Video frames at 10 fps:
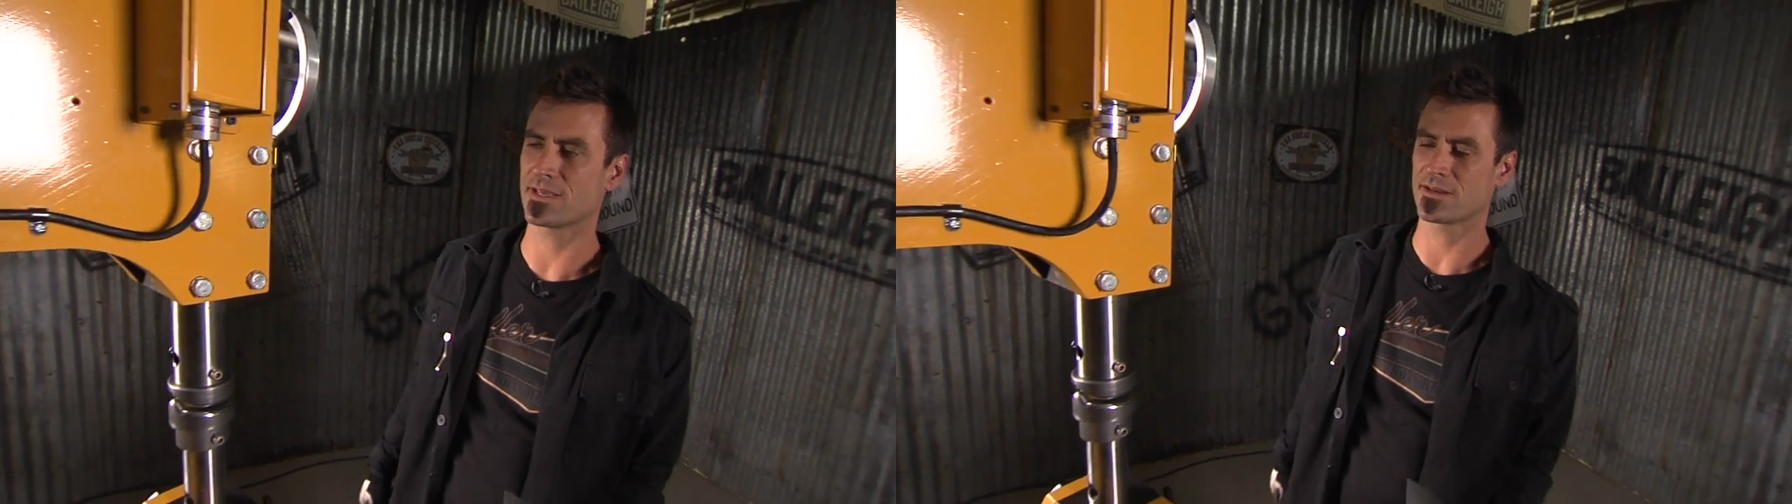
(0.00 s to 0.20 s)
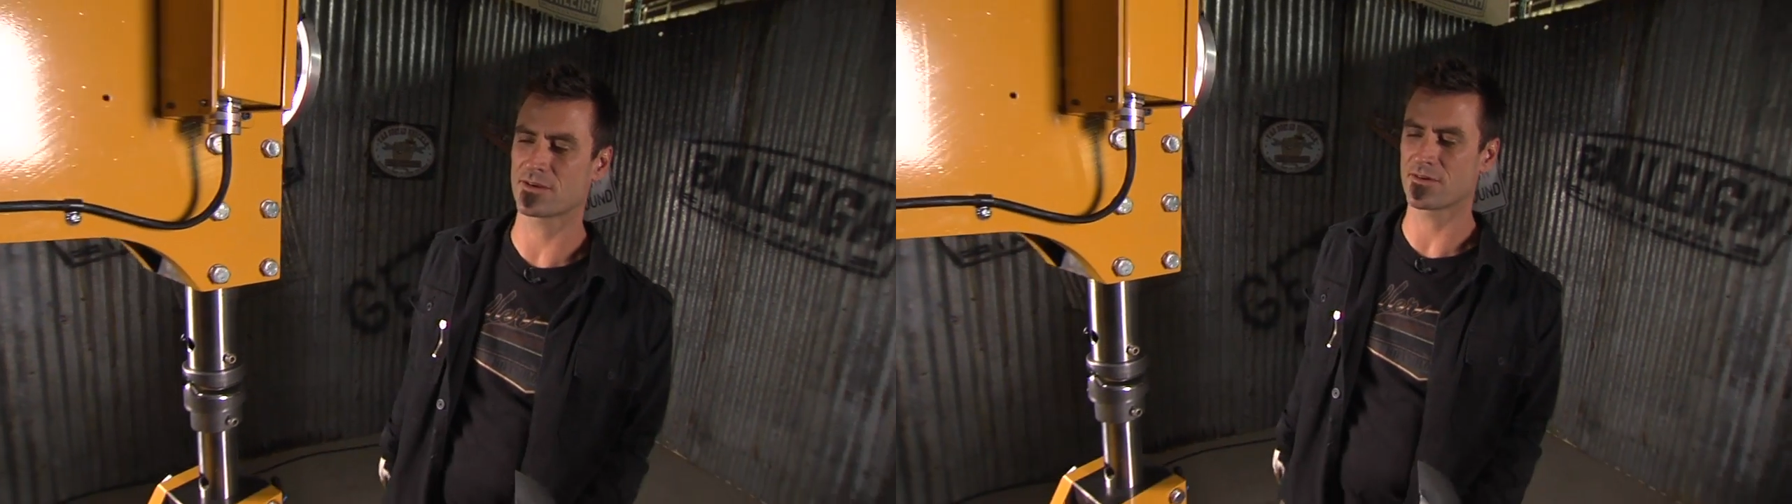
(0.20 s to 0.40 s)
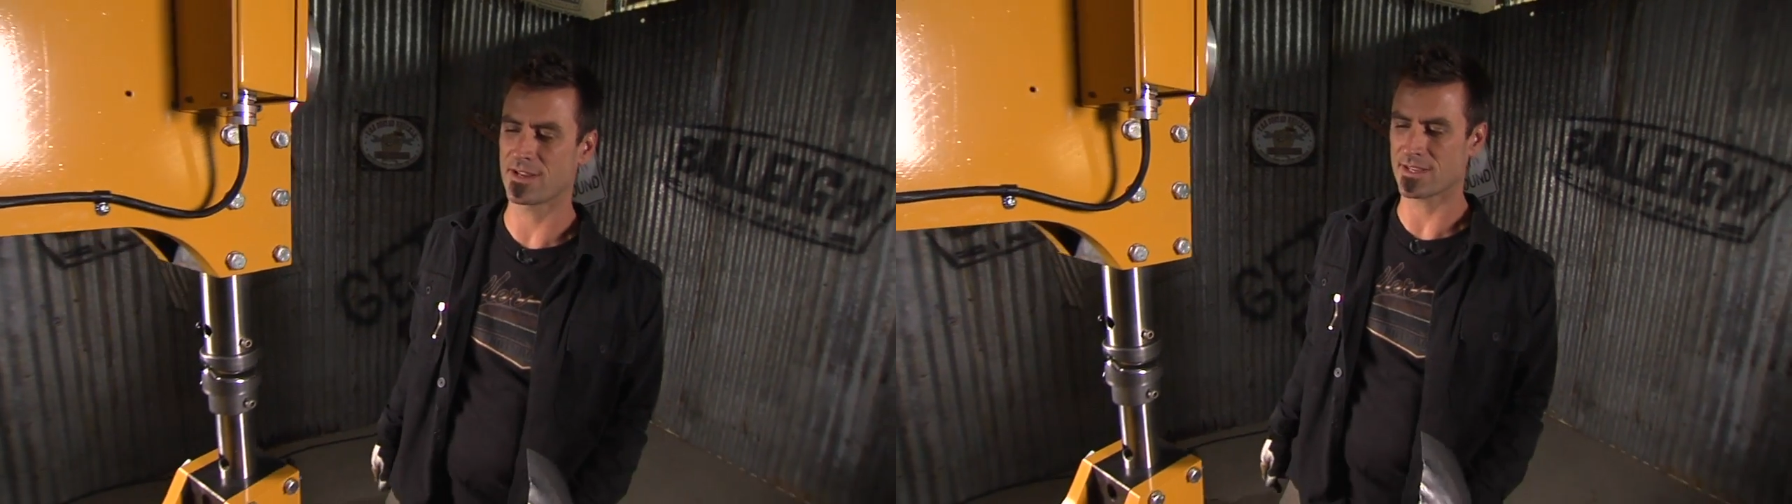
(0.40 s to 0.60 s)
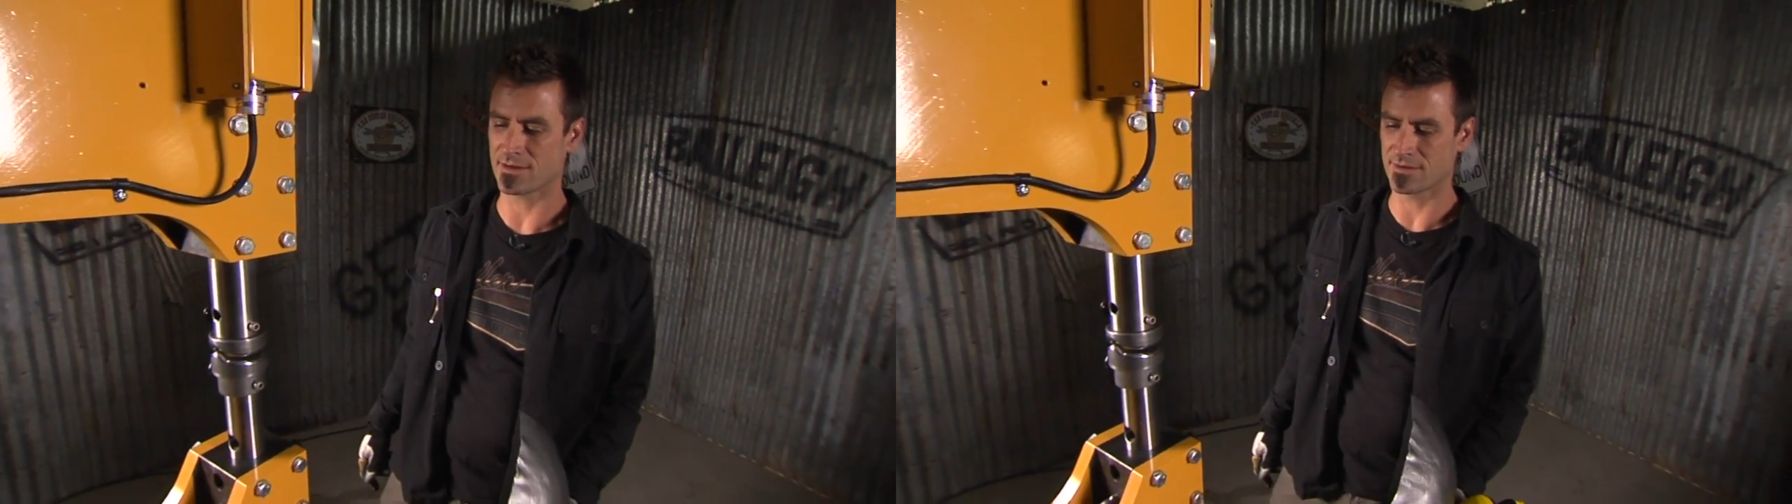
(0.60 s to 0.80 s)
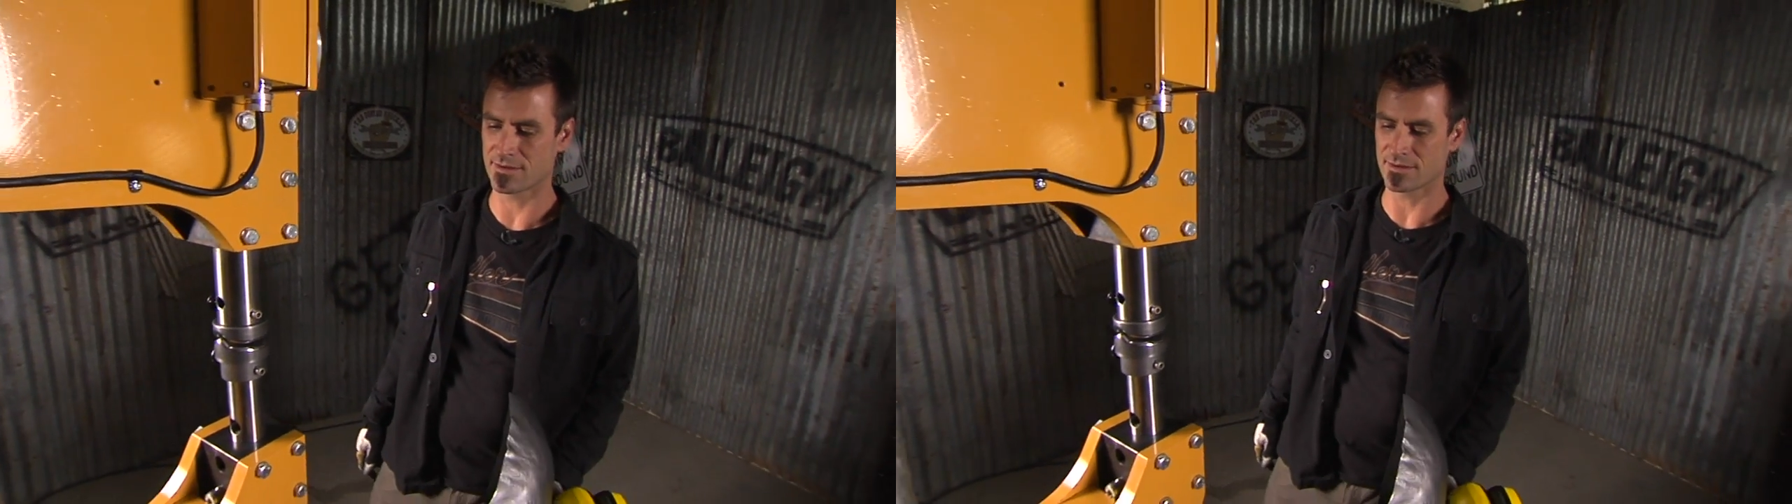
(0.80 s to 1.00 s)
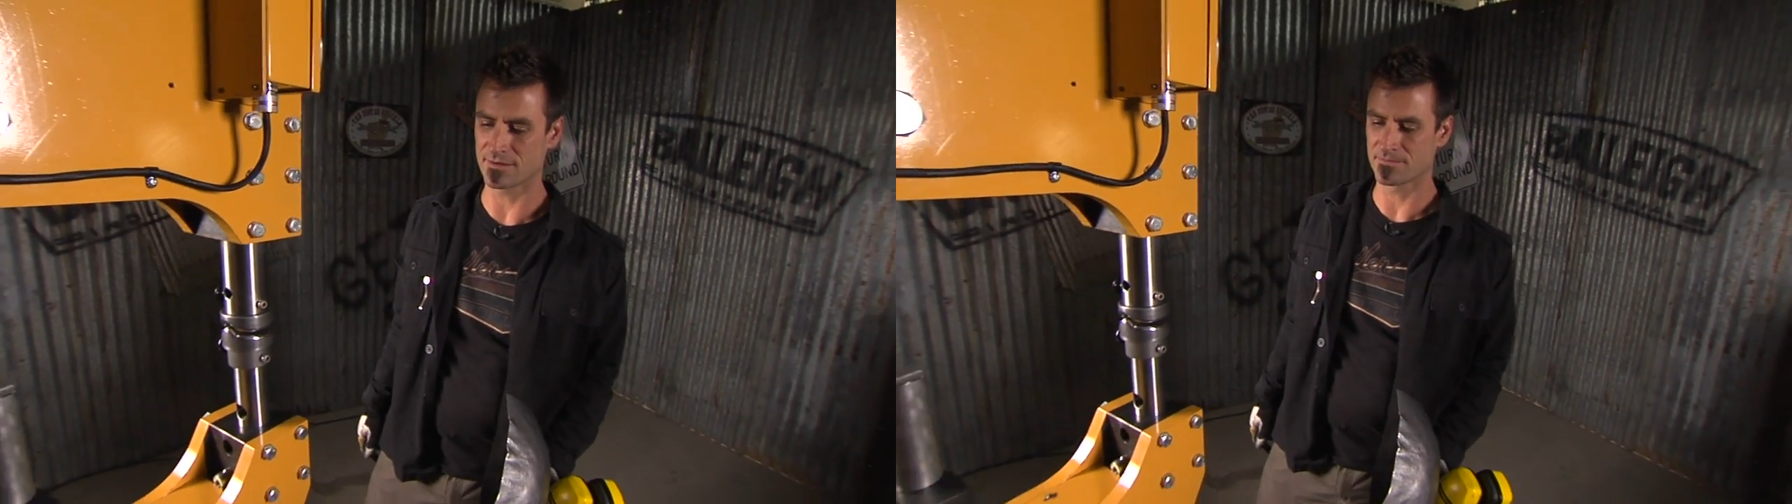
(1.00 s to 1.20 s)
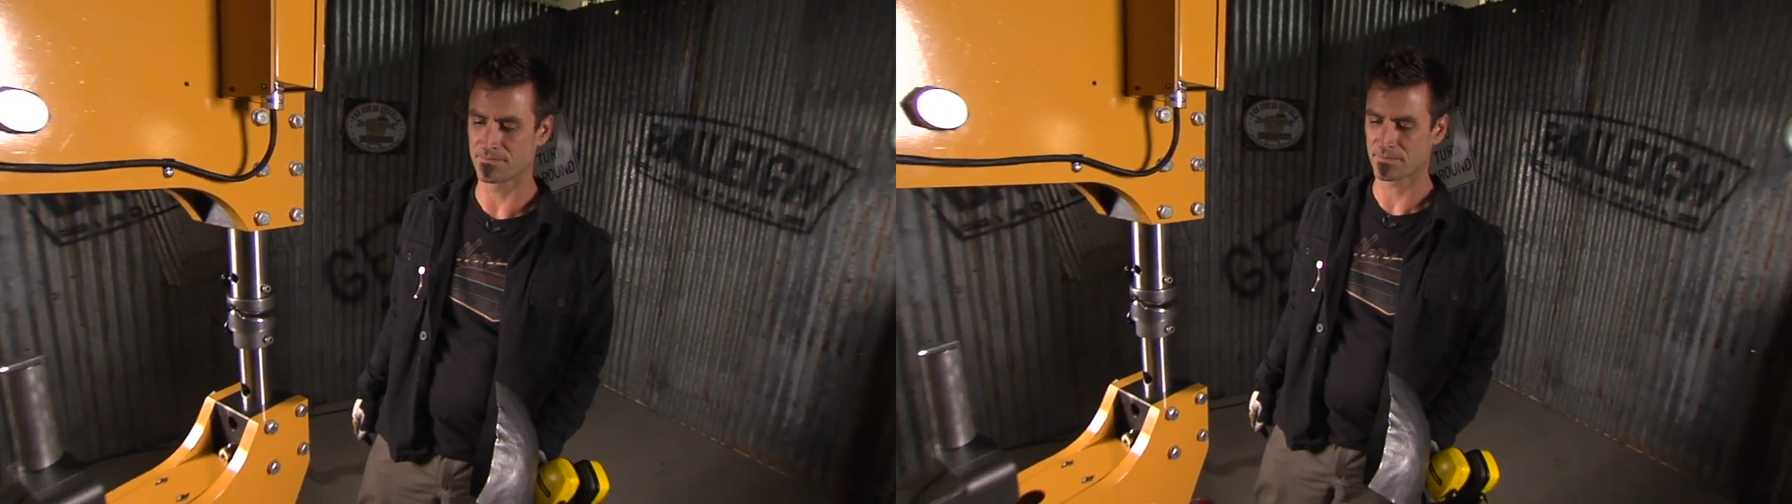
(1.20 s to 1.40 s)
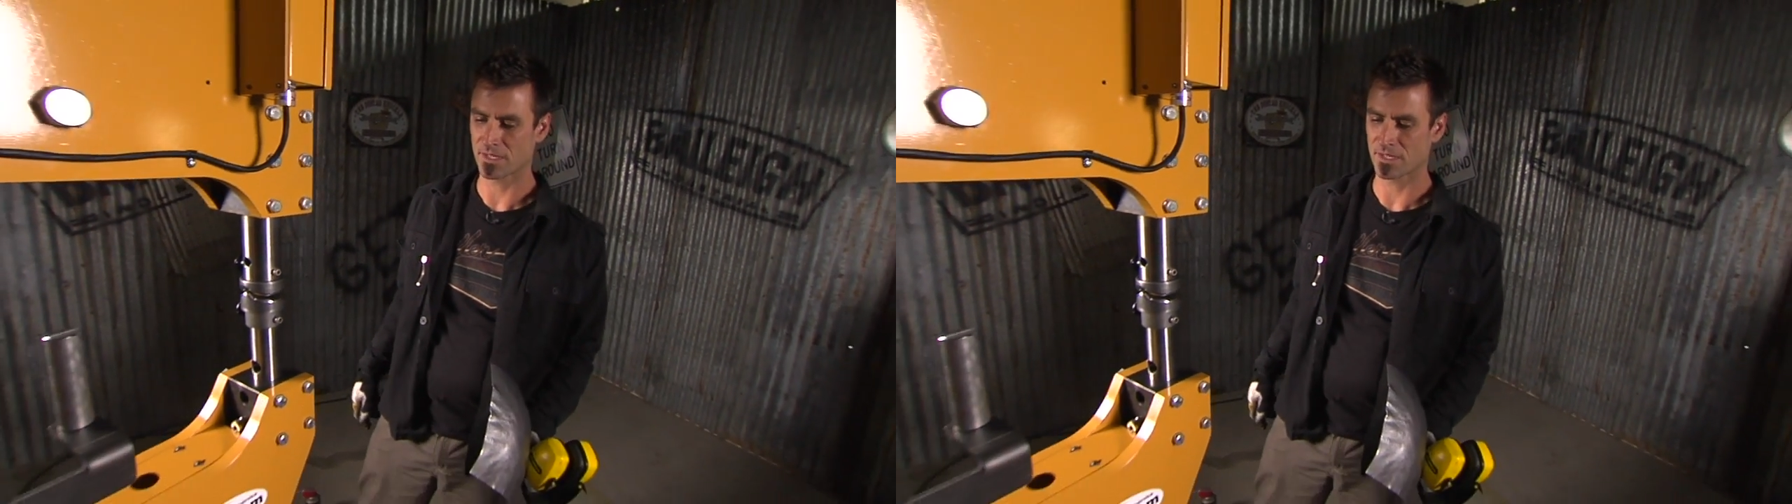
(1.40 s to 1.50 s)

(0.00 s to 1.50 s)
kind of crank it on.